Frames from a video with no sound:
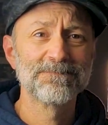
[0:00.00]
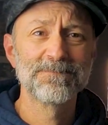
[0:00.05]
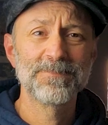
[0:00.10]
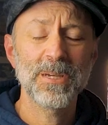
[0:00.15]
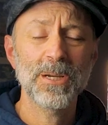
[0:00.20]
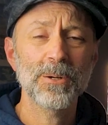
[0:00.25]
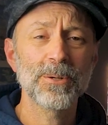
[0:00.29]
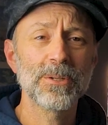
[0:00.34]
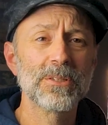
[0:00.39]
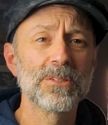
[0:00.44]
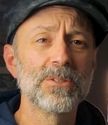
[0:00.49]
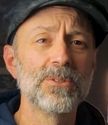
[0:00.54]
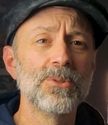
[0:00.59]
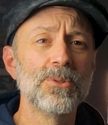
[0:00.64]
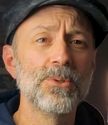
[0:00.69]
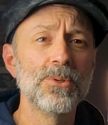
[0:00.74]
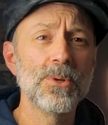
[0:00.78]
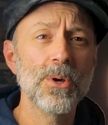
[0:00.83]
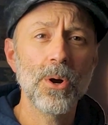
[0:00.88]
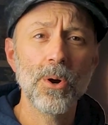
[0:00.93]
there is
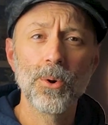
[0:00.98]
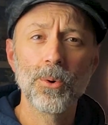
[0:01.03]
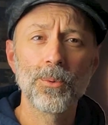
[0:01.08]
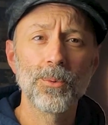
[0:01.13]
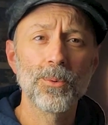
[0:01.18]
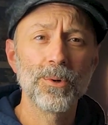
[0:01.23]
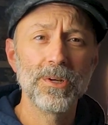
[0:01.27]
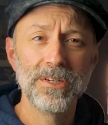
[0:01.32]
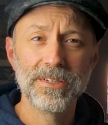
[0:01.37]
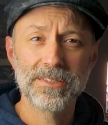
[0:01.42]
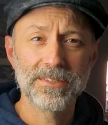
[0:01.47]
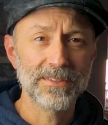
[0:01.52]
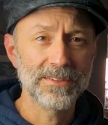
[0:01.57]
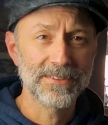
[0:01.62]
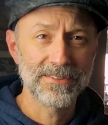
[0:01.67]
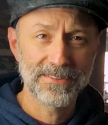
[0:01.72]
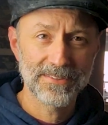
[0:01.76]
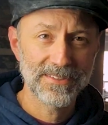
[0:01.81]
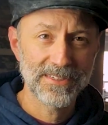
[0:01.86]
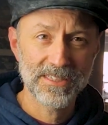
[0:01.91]
no reason
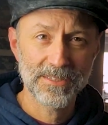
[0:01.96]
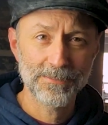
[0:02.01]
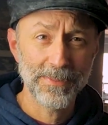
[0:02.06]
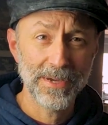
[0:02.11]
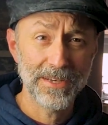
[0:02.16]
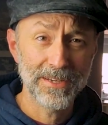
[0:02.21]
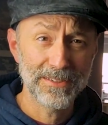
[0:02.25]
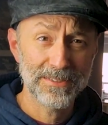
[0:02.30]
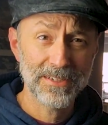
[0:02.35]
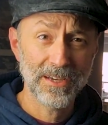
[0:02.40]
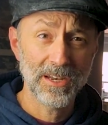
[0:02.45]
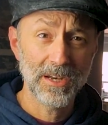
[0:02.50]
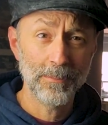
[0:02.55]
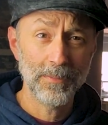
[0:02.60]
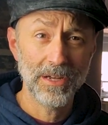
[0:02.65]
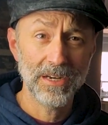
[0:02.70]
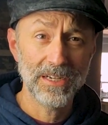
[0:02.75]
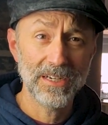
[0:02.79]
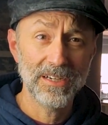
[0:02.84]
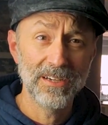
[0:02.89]
to spend a ton of
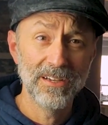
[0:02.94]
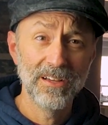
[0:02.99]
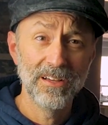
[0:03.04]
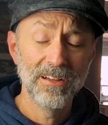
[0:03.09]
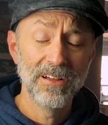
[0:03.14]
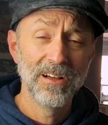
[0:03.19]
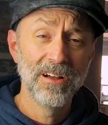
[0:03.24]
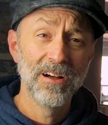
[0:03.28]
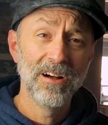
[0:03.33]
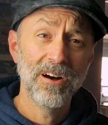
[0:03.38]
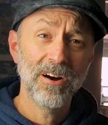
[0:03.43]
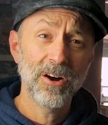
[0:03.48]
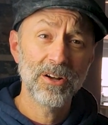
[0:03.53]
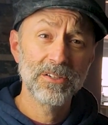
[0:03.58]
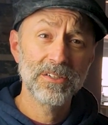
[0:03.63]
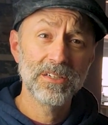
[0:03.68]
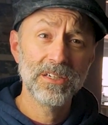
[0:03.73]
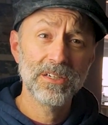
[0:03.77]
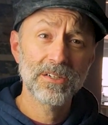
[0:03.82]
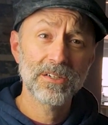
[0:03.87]
money
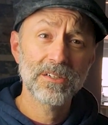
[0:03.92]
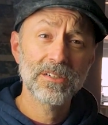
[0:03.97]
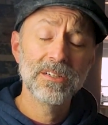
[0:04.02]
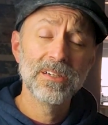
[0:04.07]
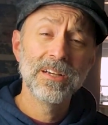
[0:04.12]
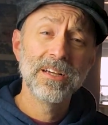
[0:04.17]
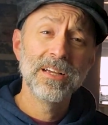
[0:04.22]
on gear